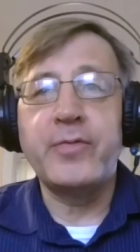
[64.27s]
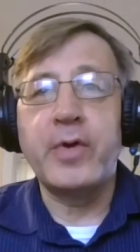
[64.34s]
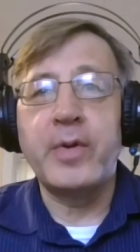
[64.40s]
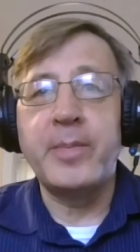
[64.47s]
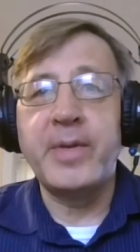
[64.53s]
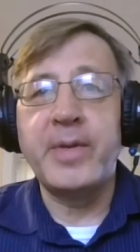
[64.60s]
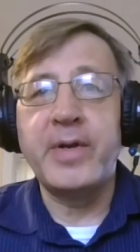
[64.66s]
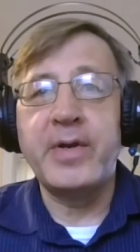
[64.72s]
for
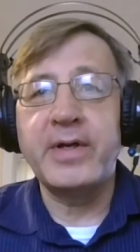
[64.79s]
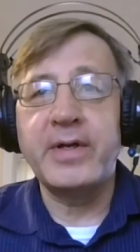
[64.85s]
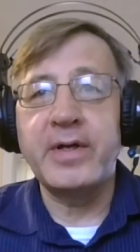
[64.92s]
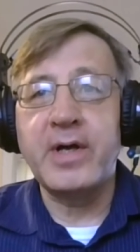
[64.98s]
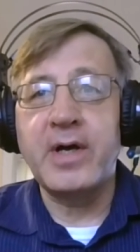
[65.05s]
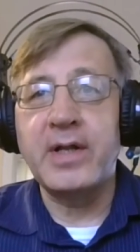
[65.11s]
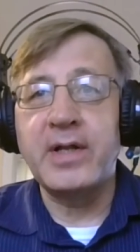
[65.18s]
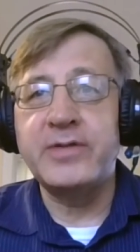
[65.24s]

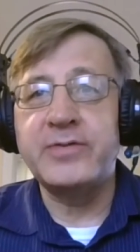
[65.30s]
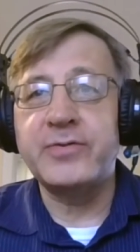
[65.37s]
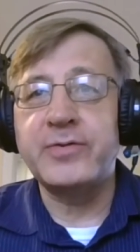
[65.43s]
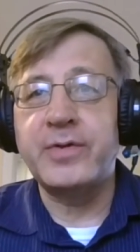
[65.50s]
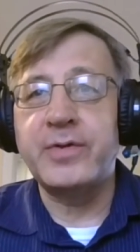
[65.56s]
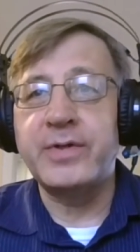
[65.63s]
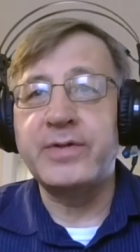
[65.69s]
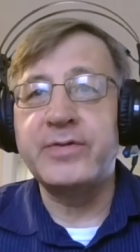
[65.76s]
American college
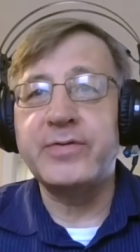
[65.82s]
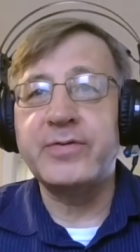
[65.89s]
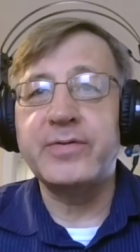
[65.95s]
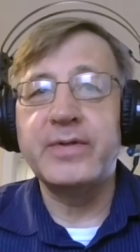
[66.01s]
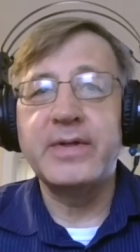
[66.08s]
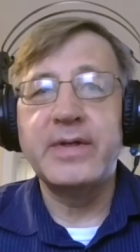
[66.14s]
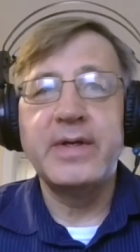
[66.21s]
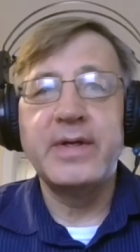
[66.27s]

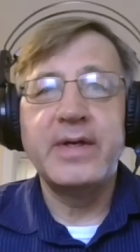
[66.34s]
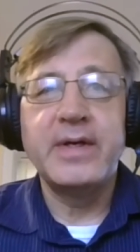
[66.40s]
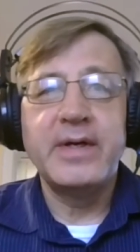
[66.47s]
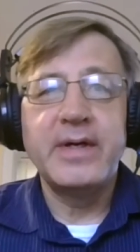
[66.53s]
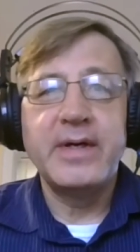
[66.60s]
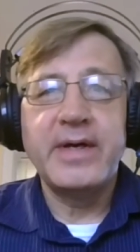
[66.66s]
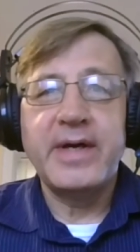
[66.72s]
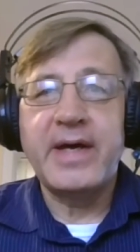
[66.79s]
students
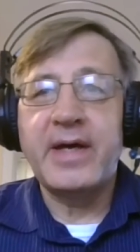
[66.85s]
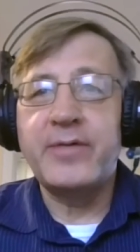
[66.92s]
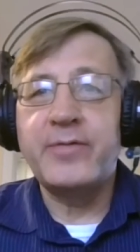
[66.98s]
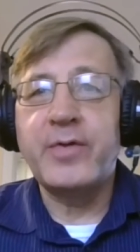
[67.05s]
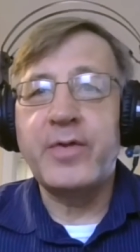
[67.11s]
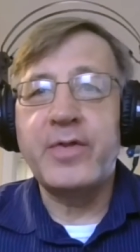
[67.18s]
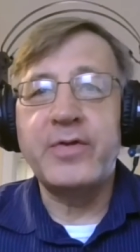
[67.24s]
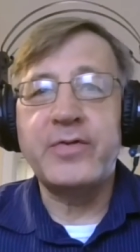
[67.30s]
and
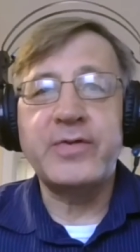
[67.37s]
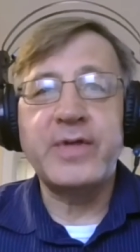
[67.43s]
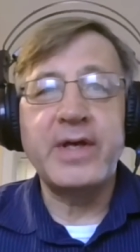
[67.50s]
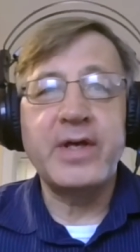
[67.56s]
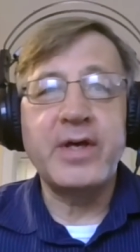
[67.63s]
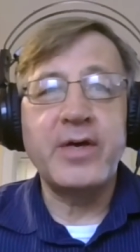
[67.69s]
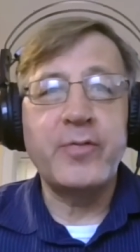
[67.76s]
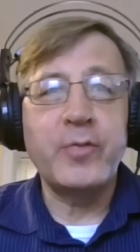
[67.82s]
for the
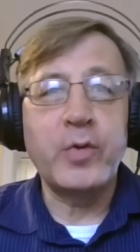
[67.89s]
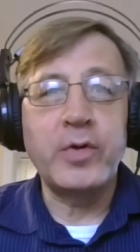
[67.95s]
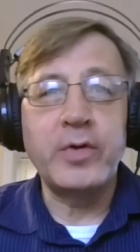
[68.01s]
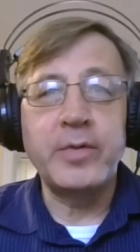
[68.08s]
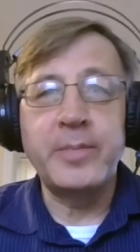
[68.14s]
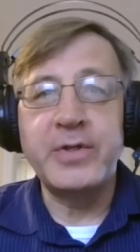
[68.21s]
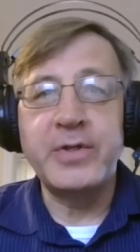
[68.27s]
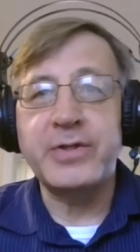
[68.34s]
sake of
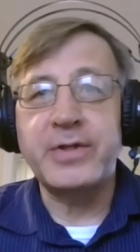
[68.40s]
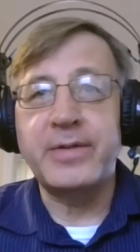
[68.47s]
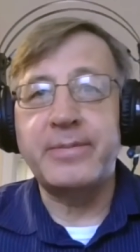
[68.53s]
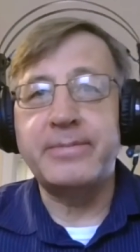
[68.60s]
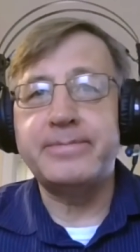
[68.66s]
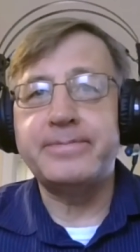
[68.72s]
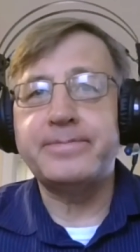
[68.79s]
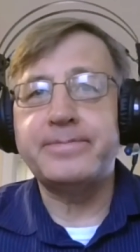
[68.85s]
world mission.